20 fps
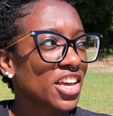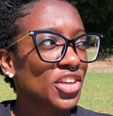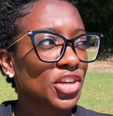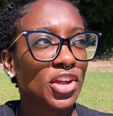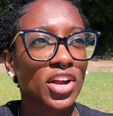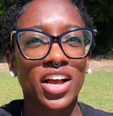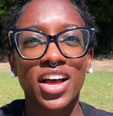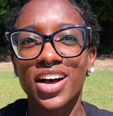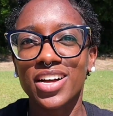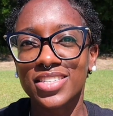
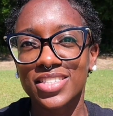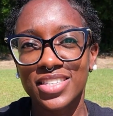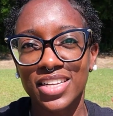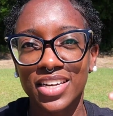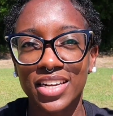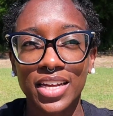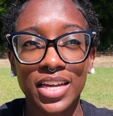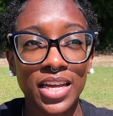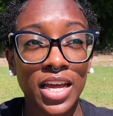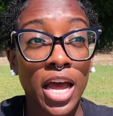You're
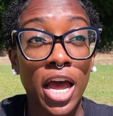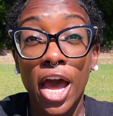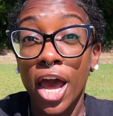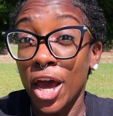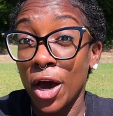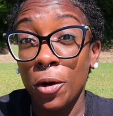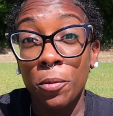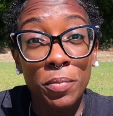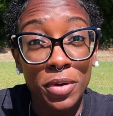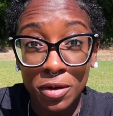constantly
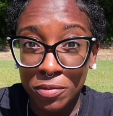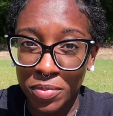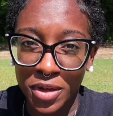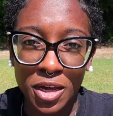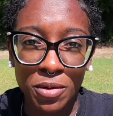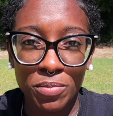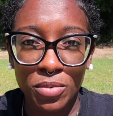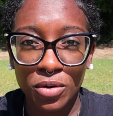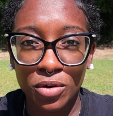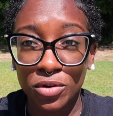helping
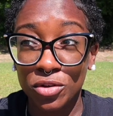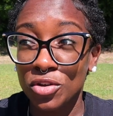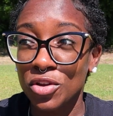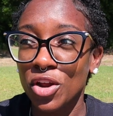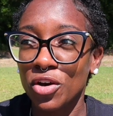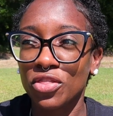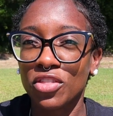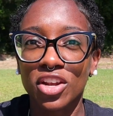people, you know,